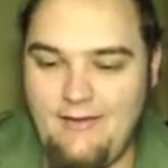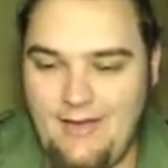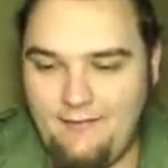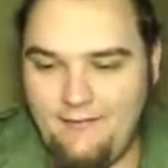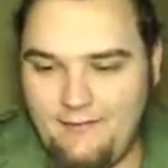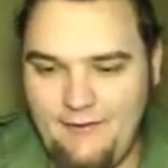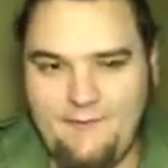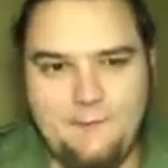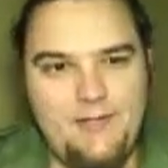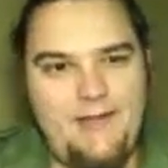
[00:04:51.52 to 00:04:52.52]
Now, you'll
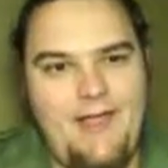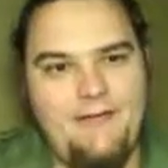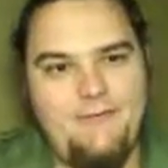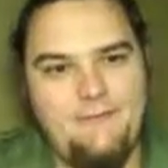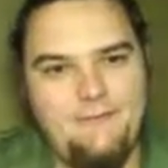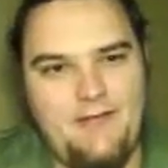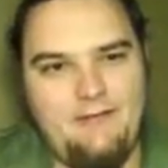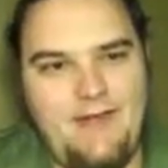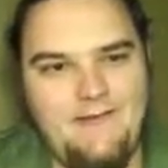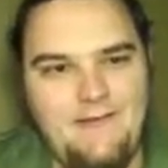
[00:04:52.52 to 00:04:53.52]
notice in my last
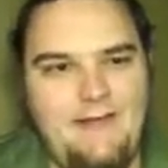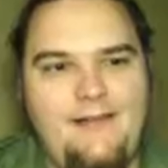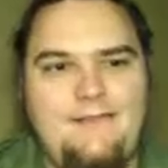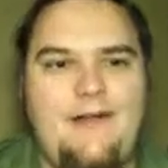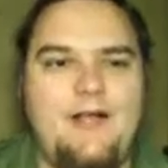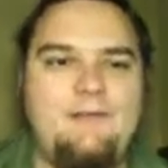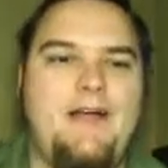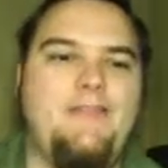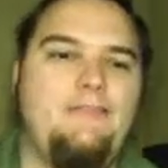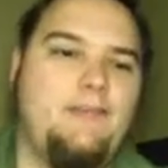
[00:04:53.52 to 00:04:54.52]
review, I did not talk
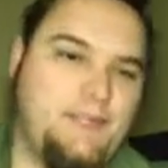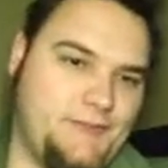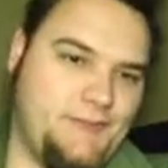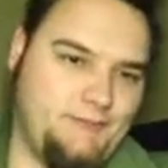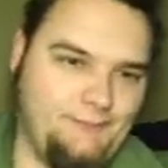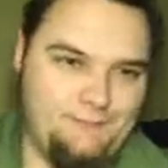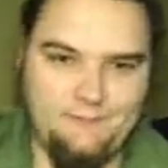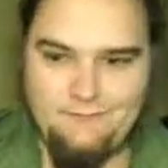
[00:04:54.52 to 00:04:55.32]
about the Vision.